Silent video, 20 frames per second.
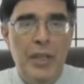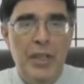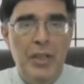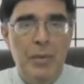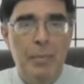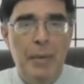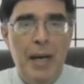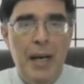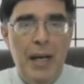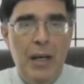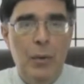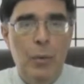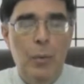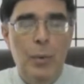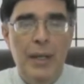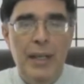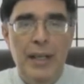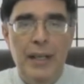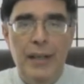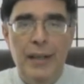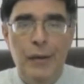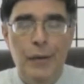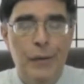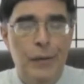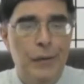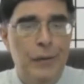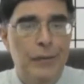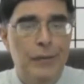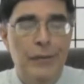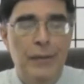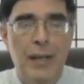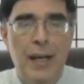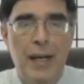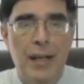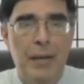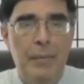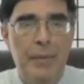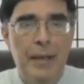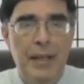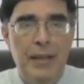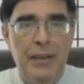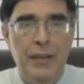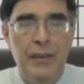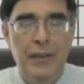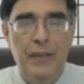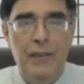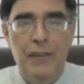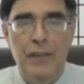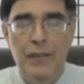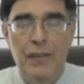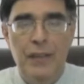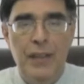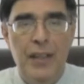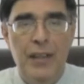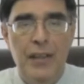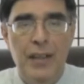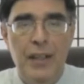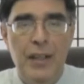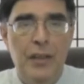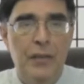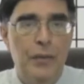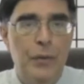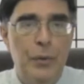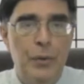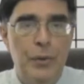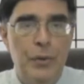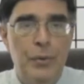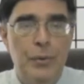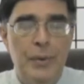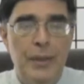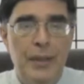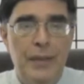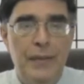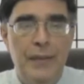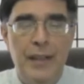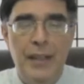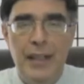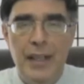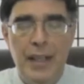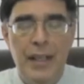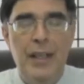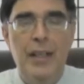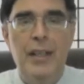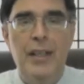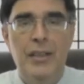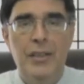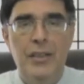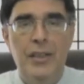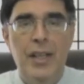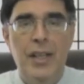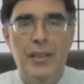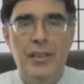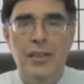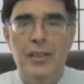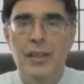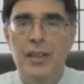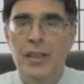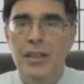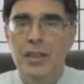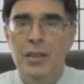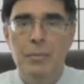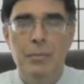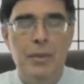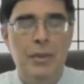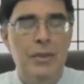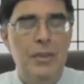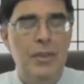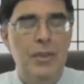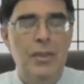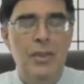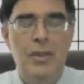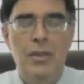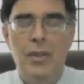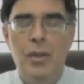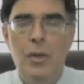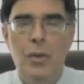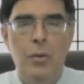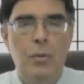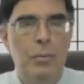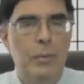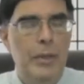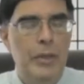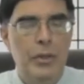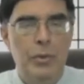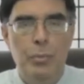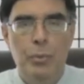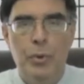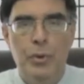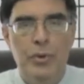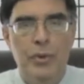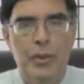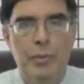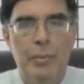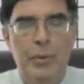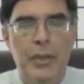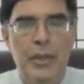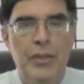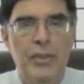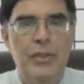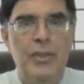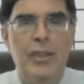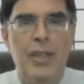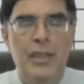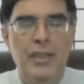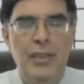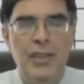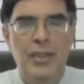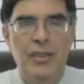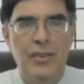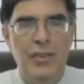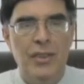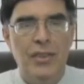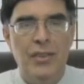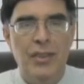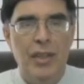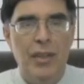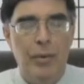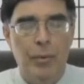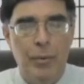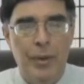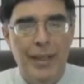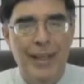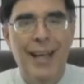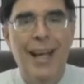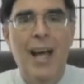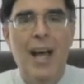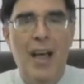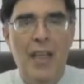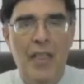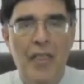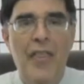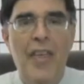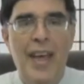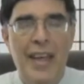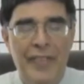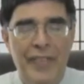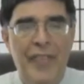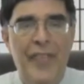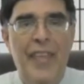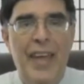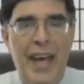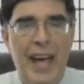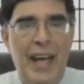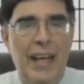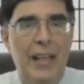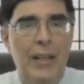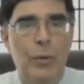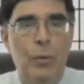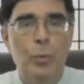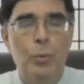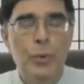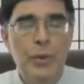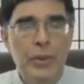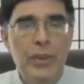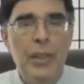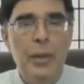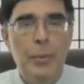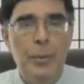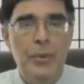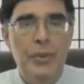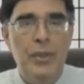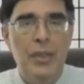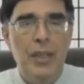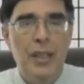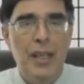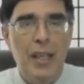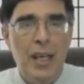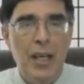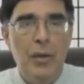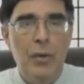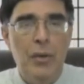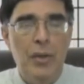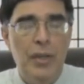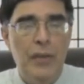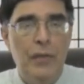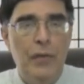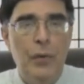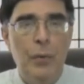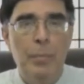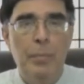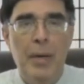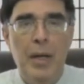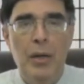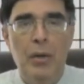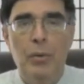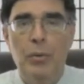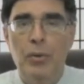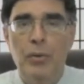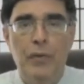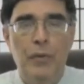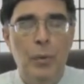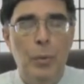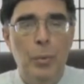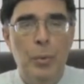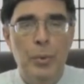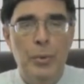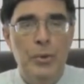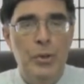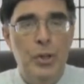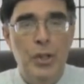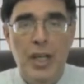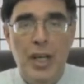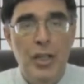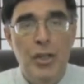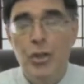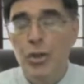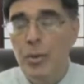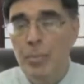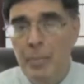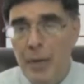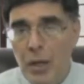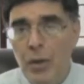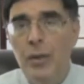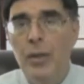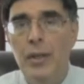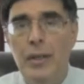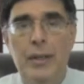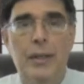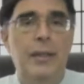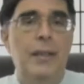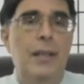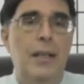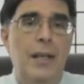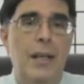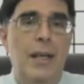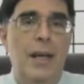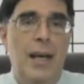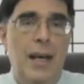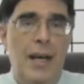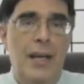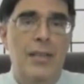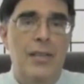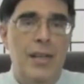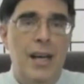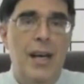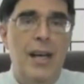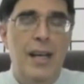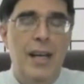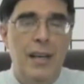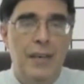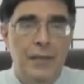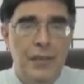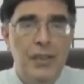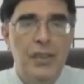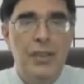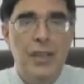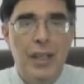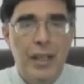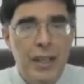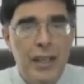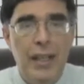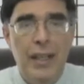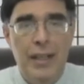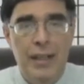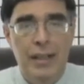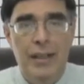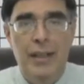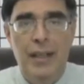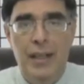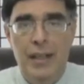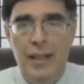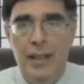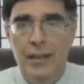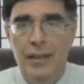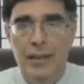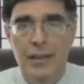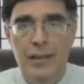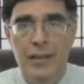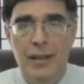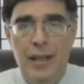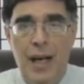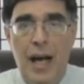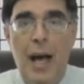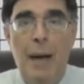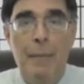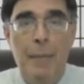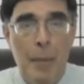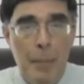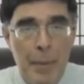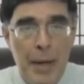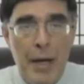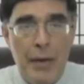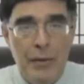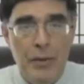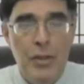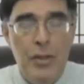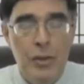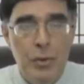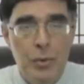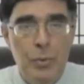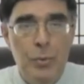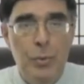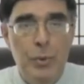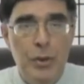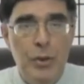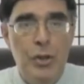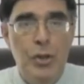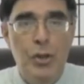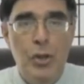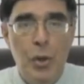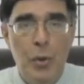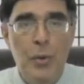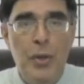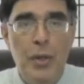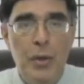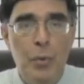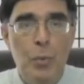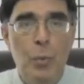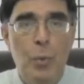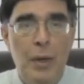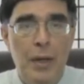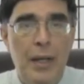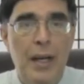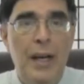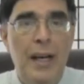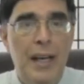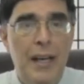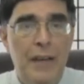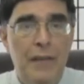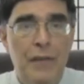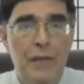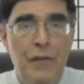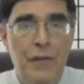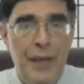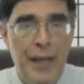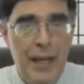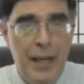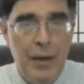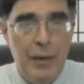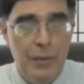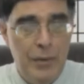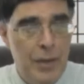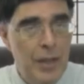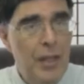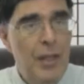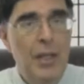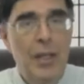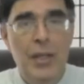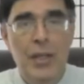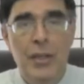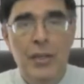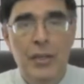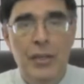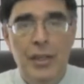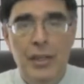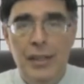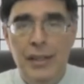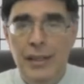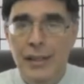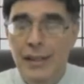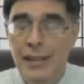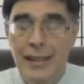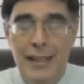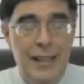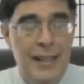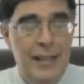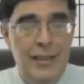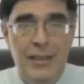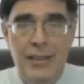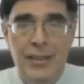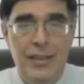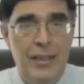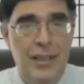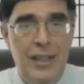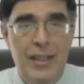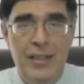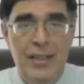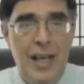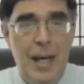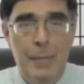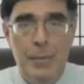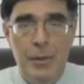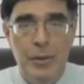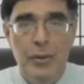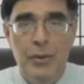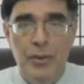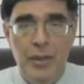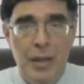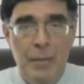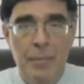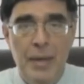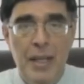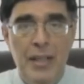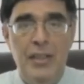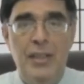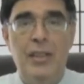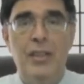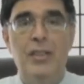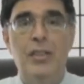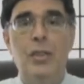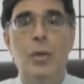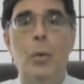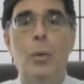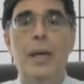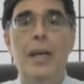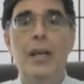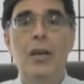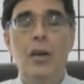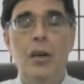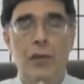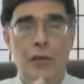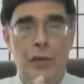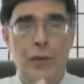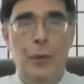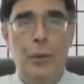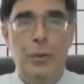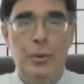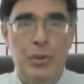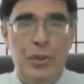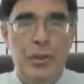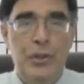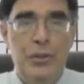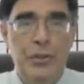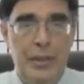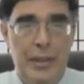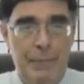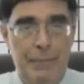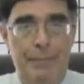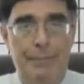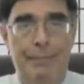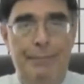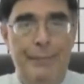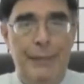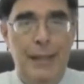weeks back, we heard a lot about the 50th anniversary of the Kennedy assassination, but so much more took place in 1963 than that. And it really was a year that, for better or for worse, changed America as I have studied it. And I'm about to show you what I have found. And it's absolutely amazing. So in our first clip,